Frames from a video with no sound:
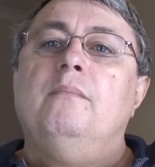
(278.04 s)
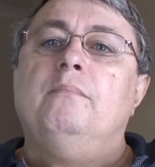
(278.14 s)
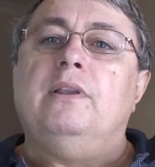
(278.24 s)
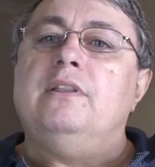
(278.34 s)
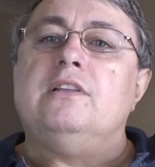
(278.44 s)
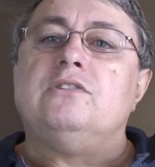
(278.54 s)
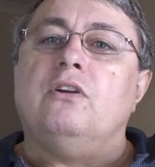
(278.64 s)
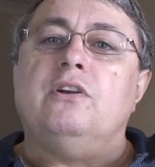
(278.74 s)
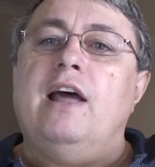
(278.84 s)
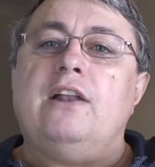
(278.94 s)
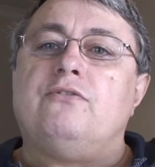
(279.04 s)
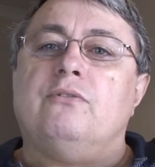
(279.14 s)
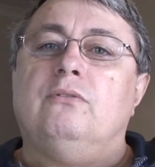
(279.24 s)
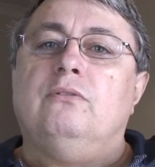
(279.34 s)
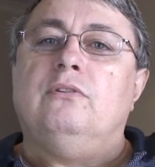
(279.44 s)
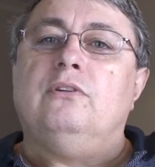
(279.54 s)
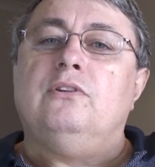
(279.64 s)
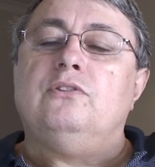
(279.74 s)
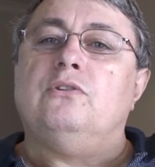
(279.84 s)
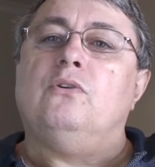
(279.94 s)
But it's not natural
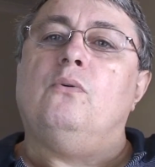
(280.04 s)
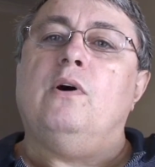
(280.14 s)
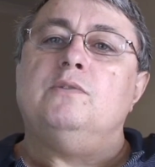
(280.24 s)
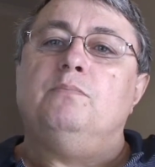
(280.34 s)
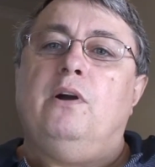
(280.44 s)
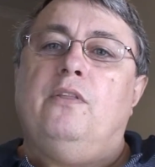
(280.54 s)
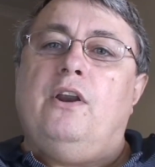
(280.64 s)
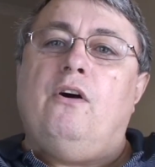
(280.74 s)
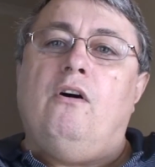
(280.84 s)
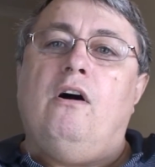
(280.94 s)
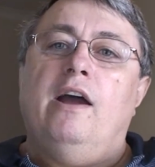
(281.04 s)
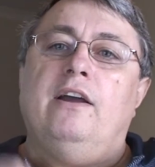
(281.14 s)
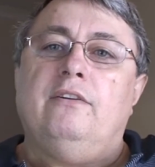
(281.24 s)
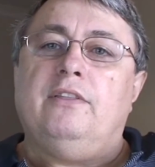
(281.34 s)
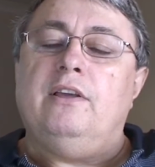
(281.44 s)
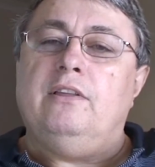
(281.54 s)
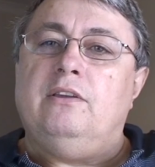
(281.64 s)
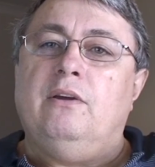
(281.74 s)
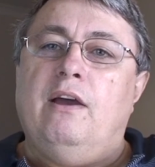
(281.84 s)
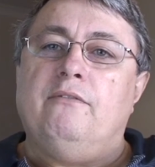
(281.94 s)
to always be on that high that
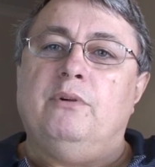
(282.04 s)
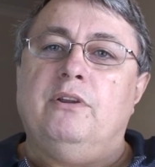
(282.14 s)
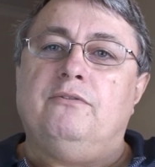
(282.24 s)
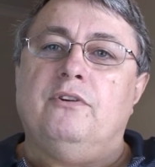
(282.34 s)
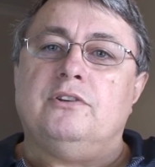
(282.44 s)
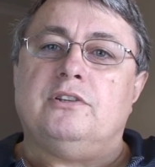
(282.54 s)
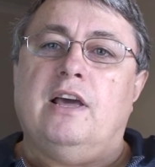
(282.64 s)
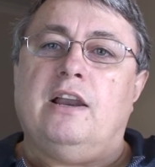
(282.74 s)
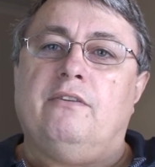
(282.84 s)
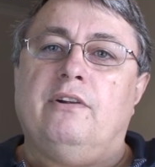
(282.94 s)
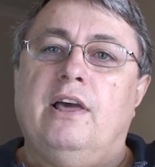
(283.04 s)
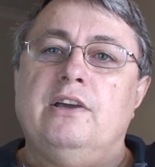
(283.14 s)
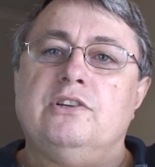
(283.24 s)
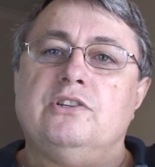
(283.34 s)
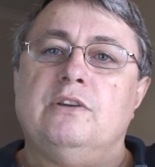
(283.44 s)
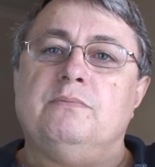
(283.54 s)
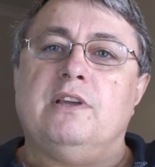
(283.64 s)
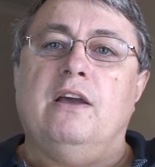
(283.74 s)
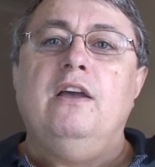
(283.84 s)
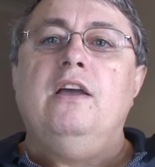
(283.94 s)
you have when you first start a relationship.
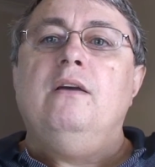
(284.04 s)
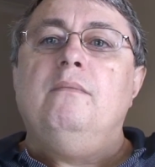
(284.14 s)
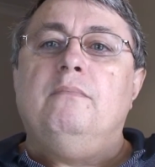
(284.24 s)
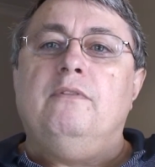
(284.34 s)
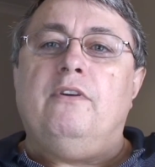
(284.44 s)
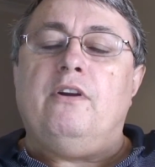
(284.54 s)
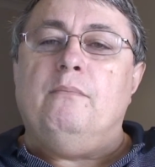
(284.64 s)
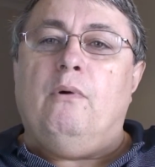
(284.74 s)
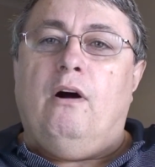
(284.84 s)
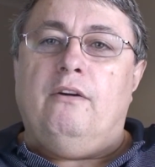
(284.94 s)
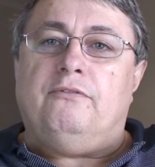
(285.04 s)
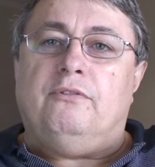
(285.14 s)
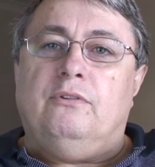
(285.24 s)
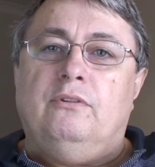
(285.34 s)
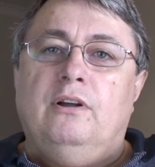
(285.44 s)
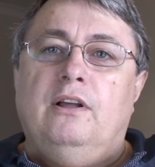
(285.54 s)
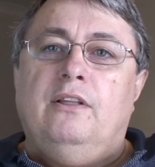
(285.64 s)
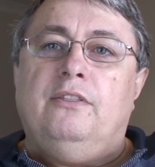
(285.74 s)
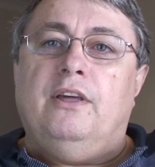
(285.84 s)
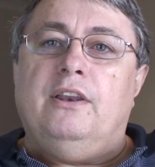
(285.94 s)
So be very mindful
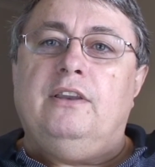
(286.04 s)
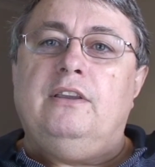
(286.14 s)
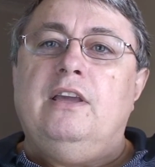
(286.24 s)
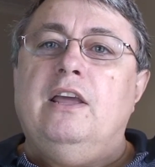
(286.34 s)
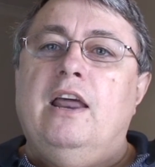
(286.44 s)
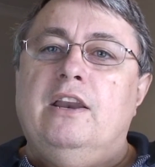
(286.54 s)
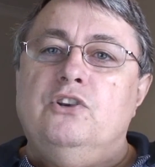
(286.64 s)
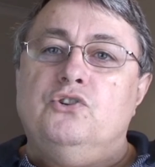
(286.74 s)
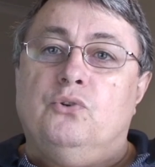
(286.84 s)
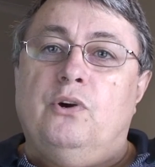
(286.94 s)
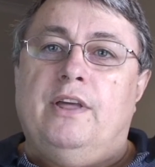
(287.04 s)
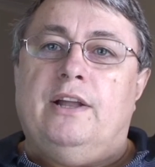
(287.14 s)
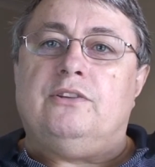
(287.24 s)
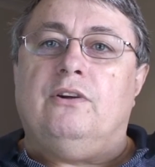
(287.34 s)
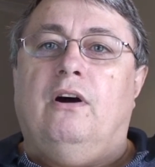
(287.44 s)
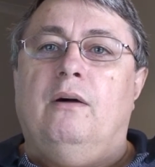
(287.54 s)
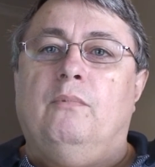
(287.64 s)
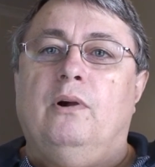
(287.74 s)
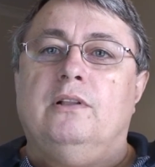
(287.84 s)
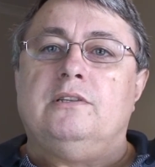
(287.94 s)
that and enjoy that
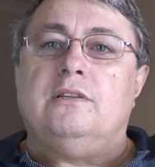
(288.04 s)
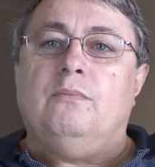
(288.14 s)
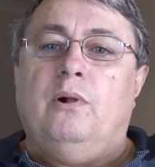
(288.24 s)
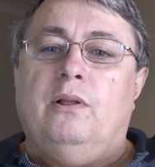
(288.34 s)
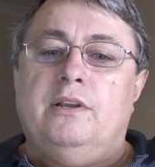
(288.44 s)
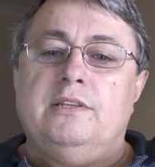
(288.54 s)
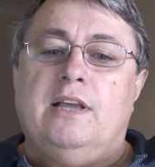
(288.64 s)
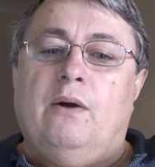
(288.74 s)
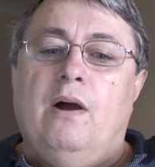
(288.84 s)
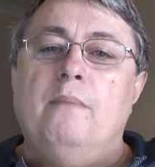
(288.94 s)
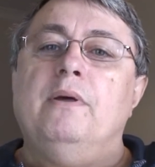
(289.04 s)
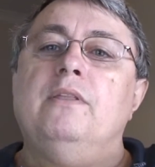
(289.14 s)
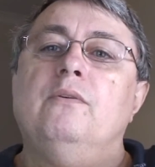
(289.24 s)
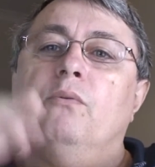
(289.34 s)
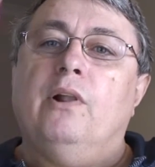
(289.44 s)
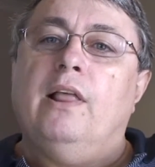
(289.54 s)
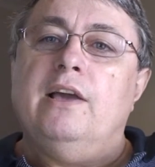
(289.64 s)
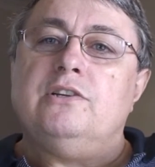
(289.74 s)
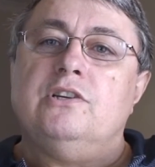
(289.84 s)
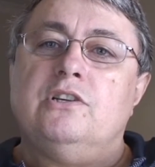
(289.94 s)
time while it is that way, but
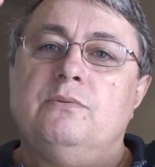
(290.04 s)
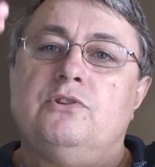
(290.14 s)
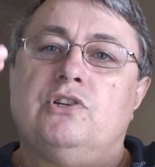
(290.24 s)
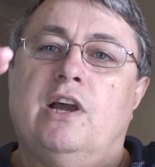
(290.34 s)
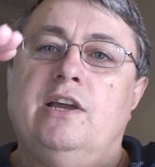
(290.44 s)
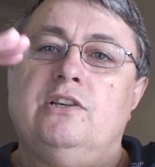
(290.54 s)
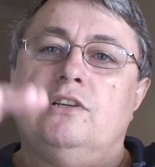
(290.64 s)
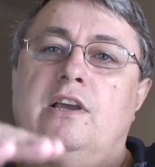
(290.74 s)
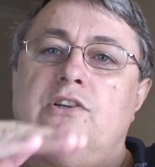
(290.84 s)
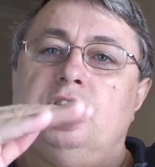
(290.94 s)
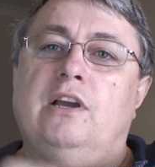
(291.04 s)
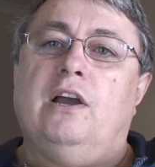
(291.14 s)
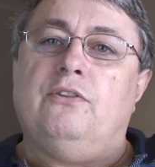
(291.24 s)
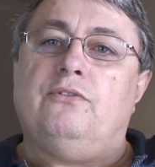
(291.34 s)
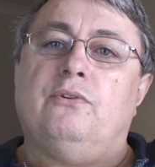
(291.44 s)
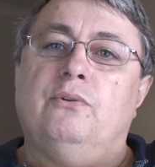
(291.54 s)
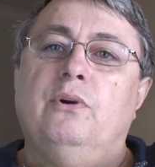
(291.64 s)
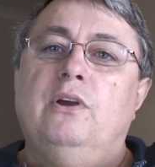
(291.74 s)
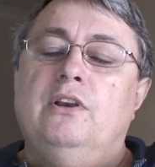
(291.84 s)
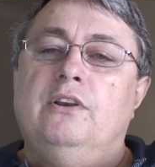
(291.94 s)
relationships change as you go
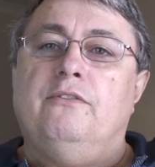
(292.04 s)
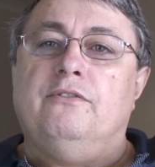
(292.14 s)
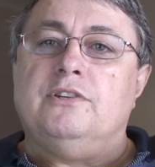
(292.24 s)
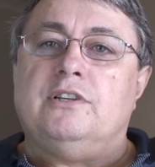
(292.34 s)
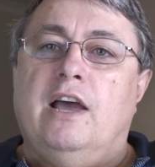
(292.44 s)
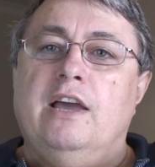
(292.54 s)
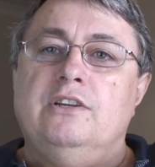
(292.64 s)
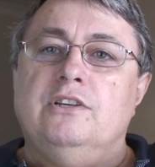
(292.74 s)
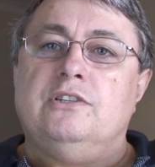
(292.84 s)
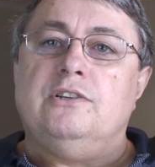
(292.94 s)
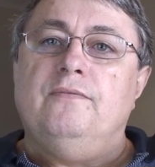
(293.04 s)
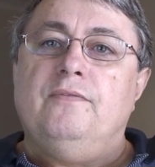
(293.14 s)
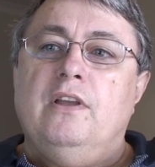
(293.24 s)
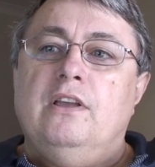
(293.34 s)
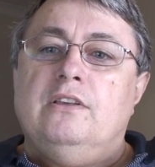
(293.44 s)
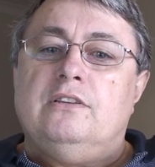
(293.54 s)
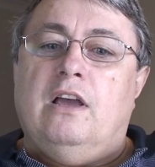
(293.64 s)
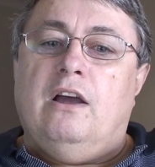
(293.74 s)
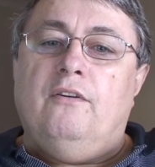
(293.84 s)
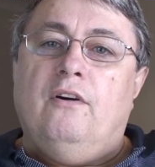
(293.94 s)
through different stages.
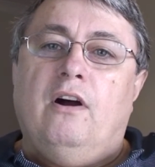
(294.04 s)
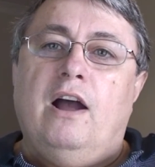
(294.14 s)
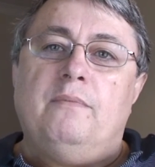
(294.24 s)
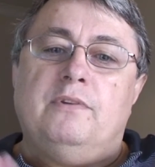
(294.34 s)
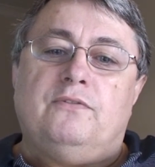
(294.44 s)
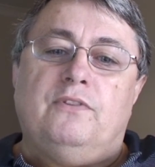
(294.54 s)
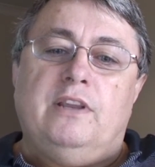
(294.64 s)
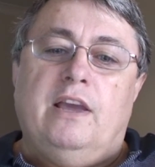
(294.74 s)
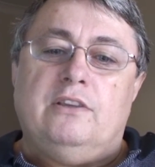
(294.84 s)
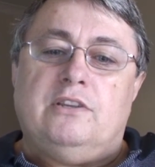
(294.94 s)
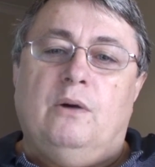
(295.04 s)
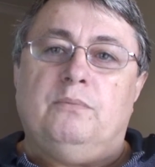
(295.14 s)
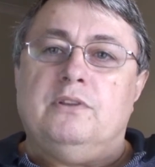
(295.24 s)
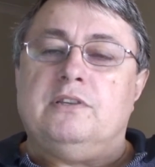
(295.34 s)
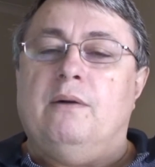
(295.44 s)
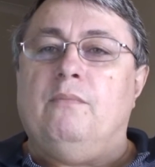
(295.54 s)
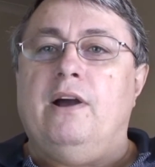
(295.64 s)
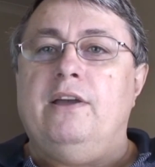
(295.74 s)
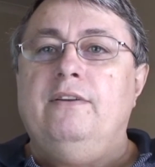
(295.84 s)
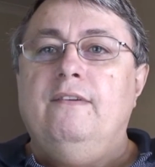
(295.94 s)
So I hope this video has helped in some
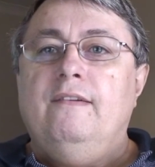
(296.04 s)
way.